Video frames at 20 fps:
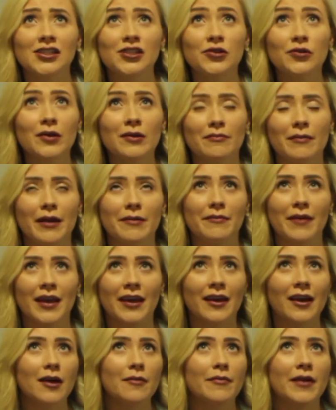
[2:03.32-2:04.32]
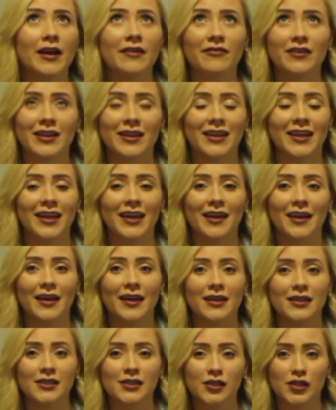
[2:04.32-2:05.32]
doing my makeup, everything
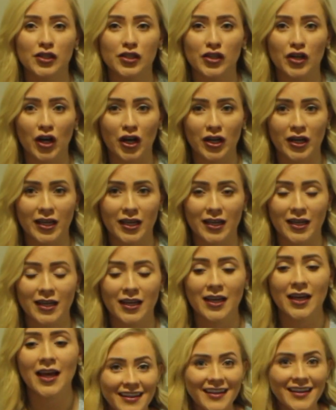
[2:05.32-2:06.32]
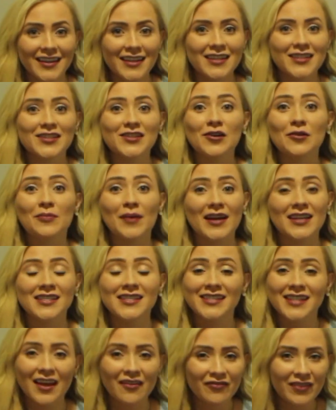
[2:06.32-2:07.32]
started. So by
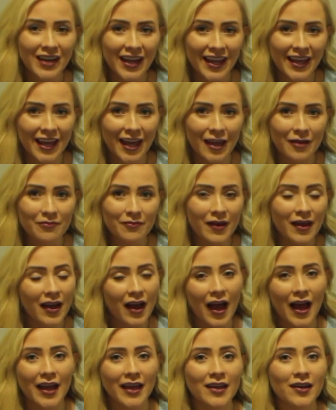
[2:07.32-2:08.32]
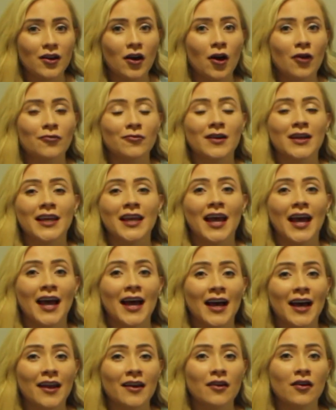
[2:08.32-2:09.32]
7 a.m. I had already
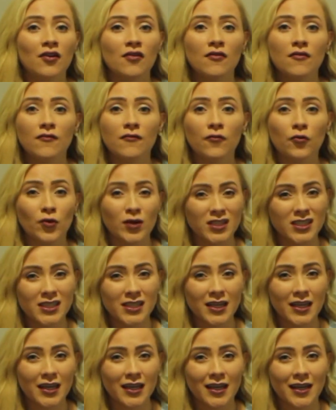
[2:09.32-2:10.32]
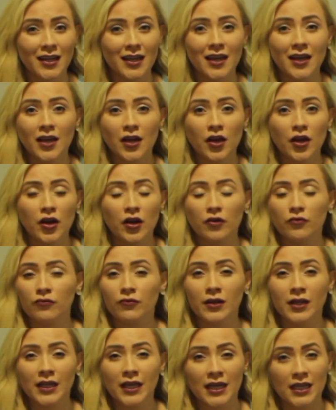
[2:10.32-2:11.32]
had 14
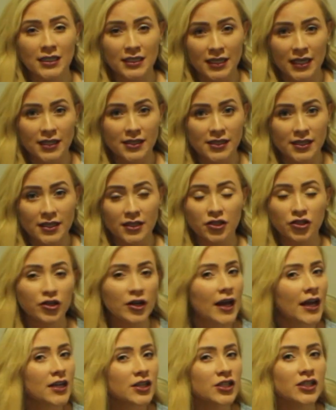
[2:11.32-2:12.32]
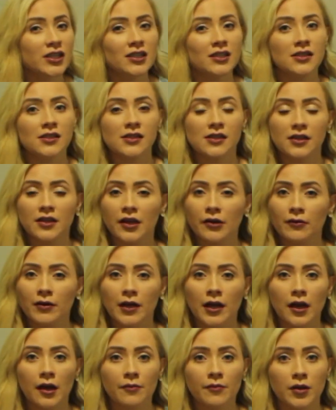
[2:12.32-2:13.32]
really intense contractions, and they were
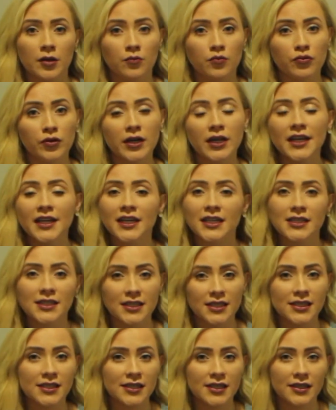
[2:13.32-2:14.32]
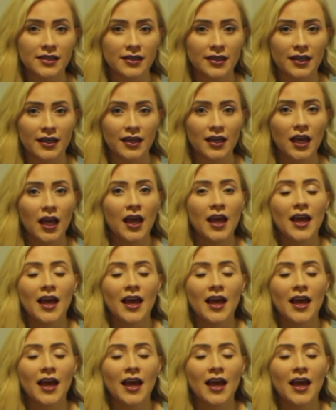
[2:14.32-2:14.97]
coming pretty consistently.